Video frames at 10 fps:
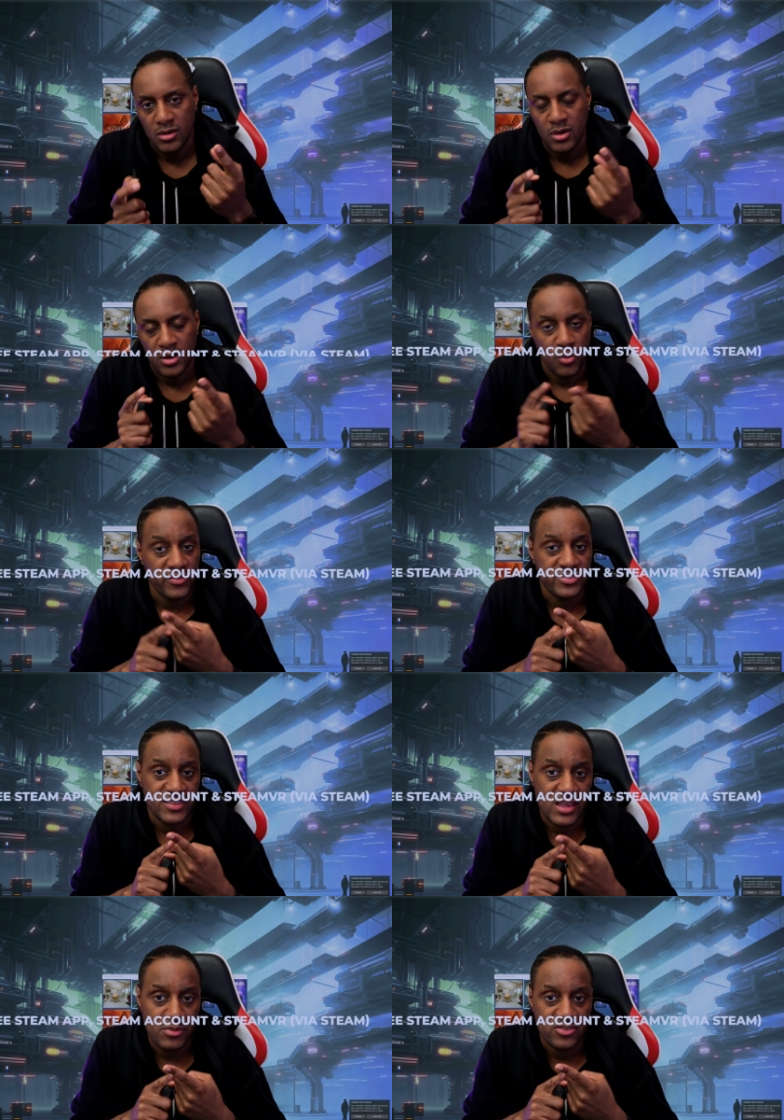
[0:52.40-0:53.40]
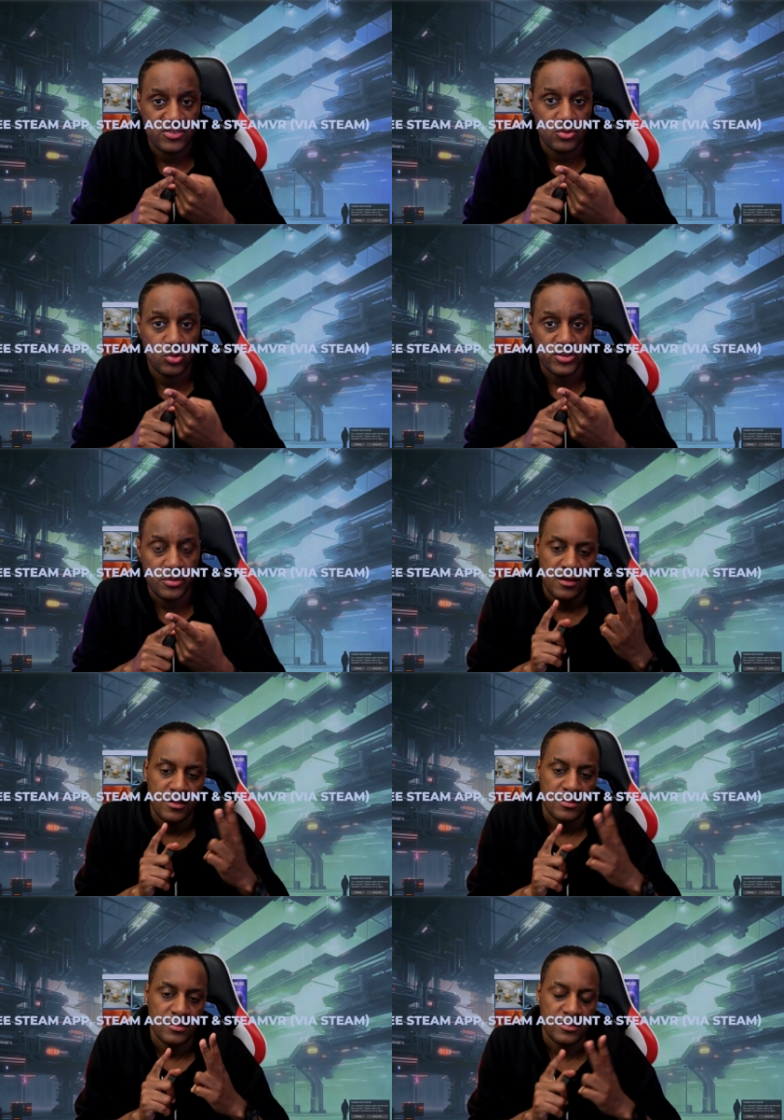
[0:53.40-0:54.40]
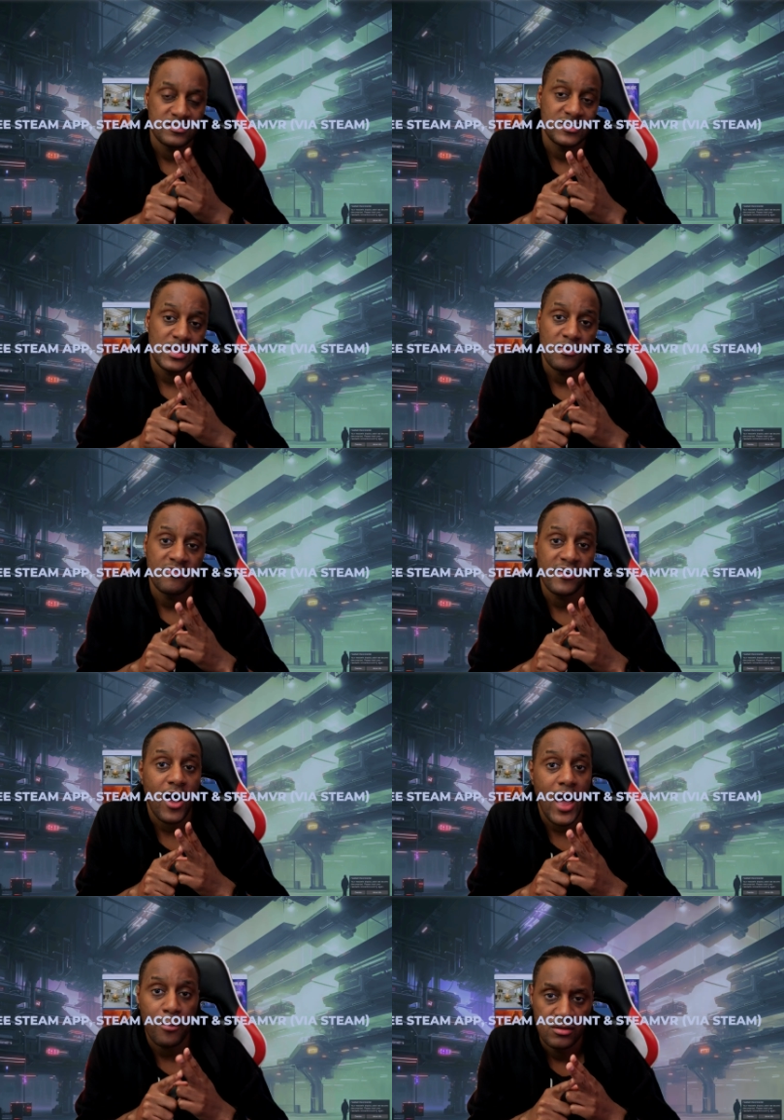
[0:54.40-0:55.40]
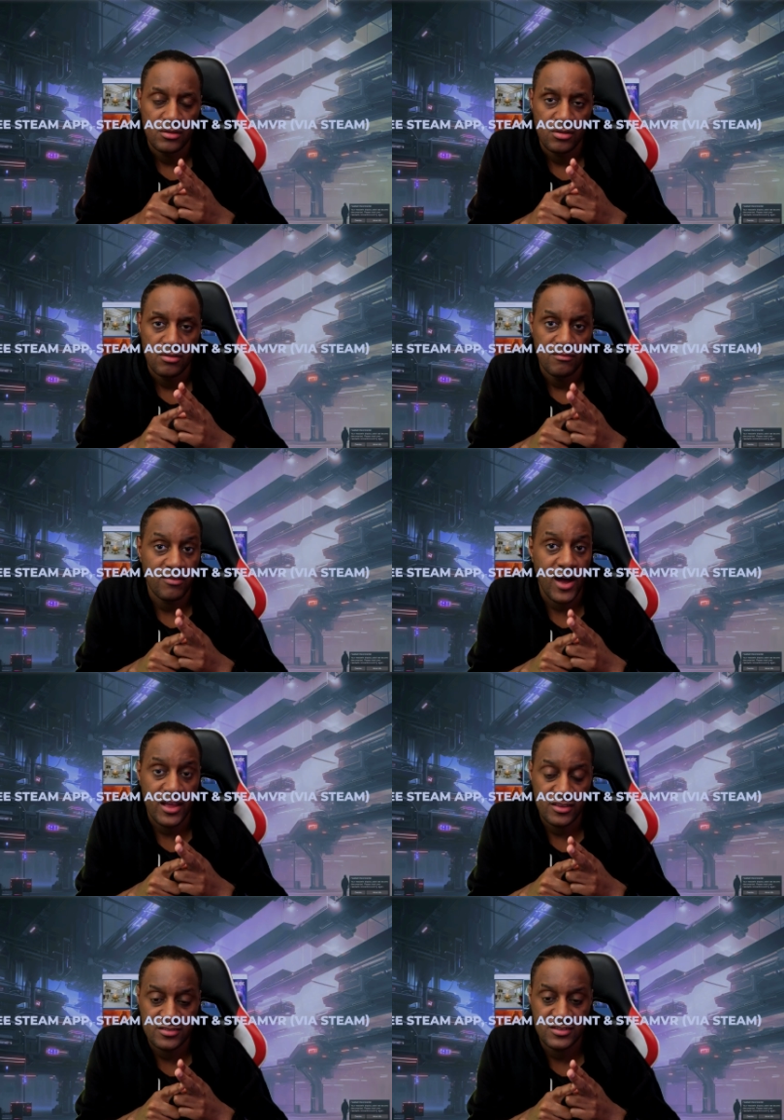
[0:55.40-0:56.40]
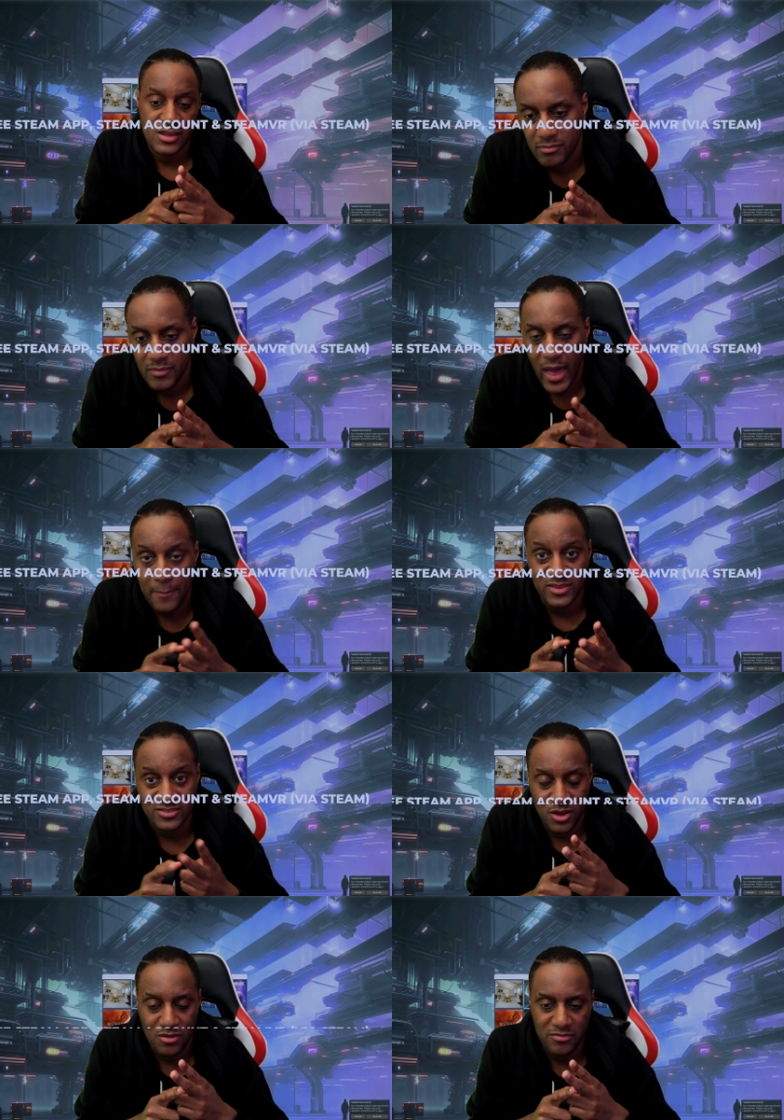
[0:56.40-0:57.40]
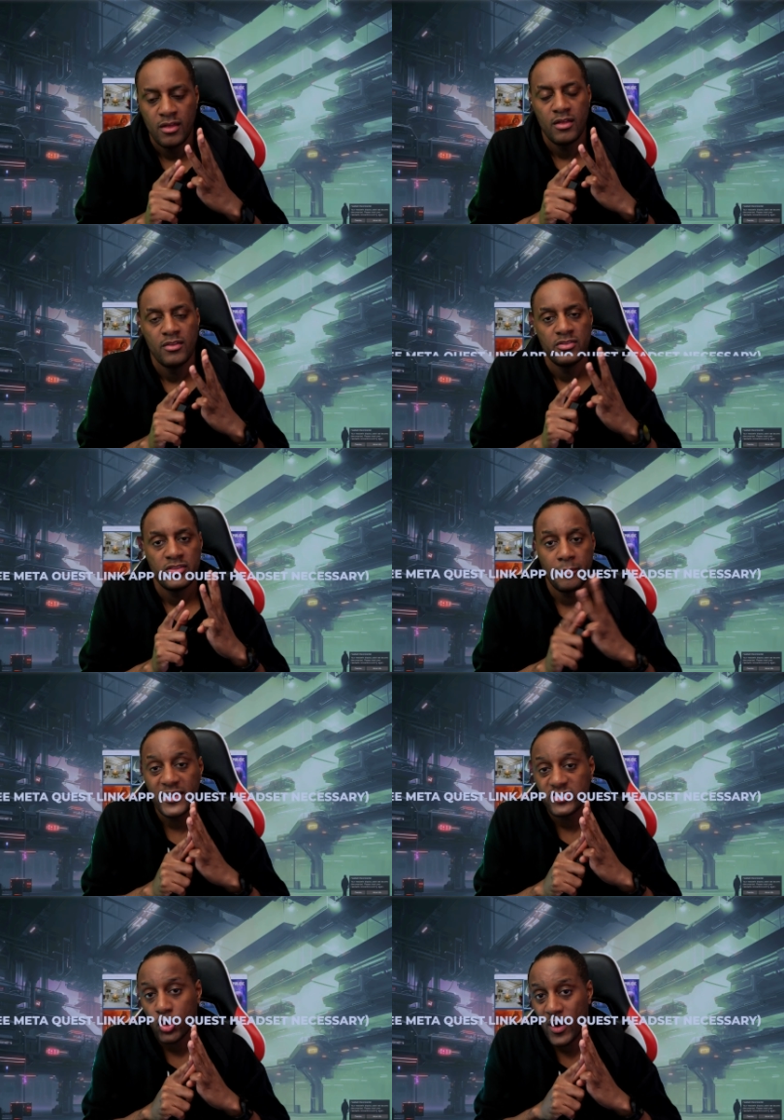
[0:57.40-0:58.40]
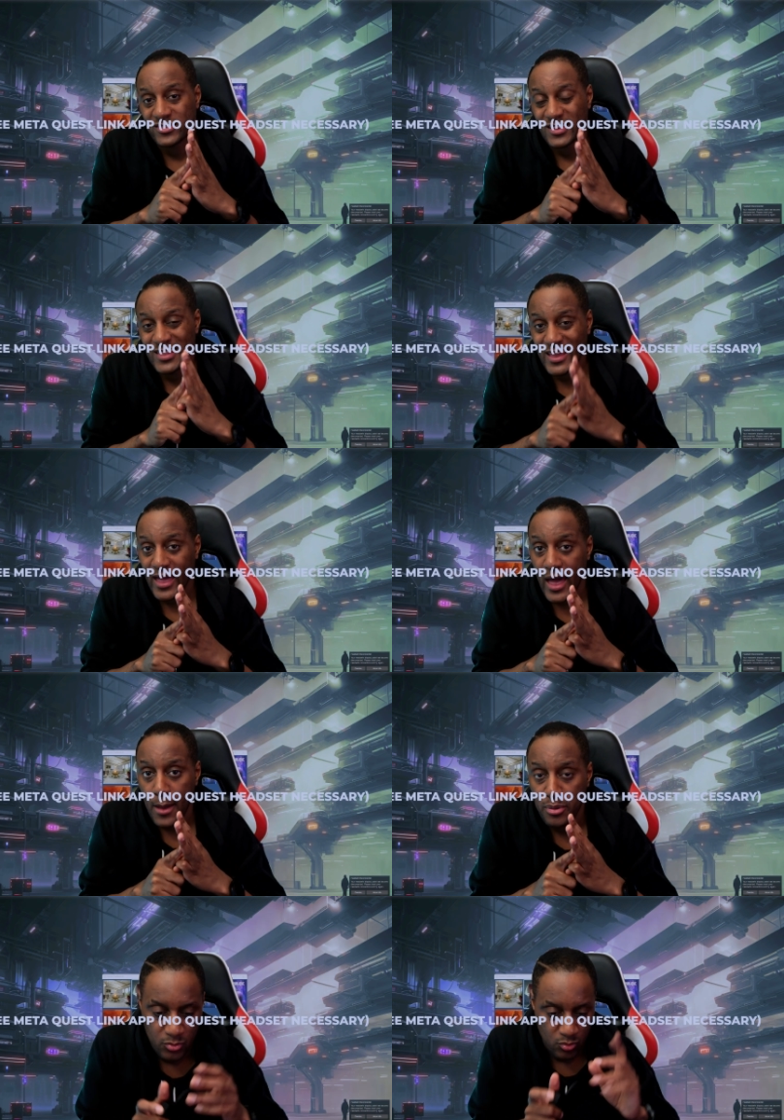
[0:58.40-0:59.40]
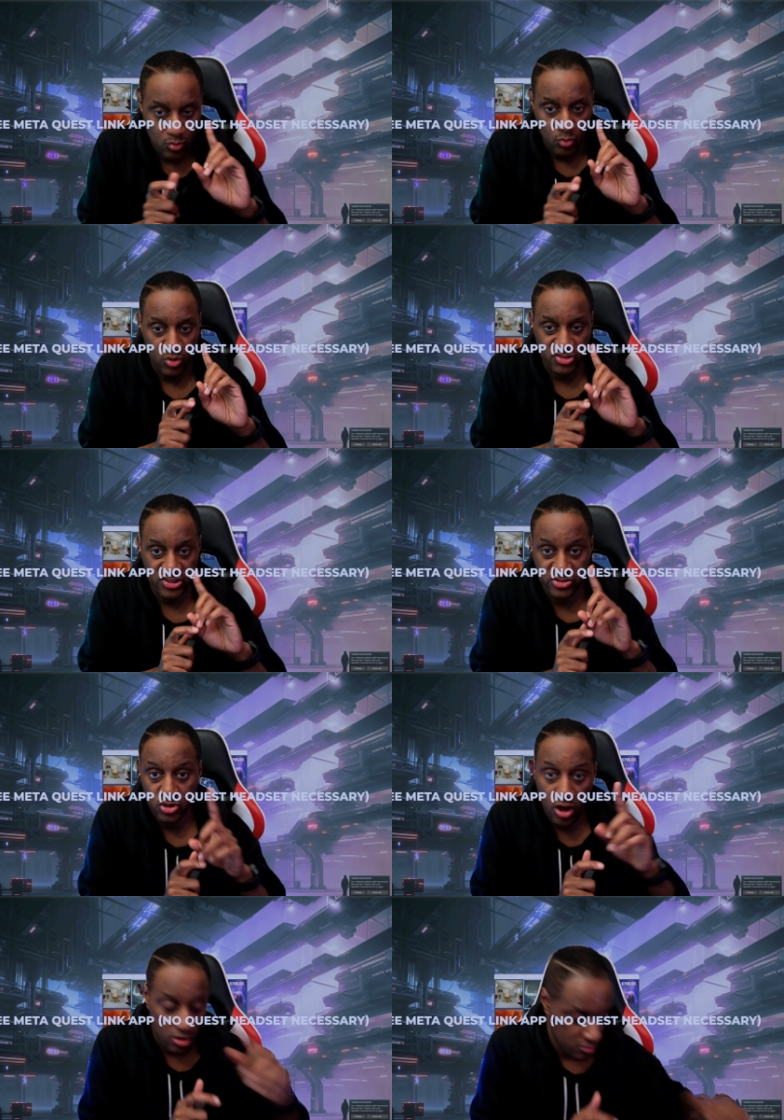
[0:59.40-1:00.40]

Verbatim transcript: with Steam installed, the Steam VR app via the Steam app itself, the MetaQuest Link app, which does not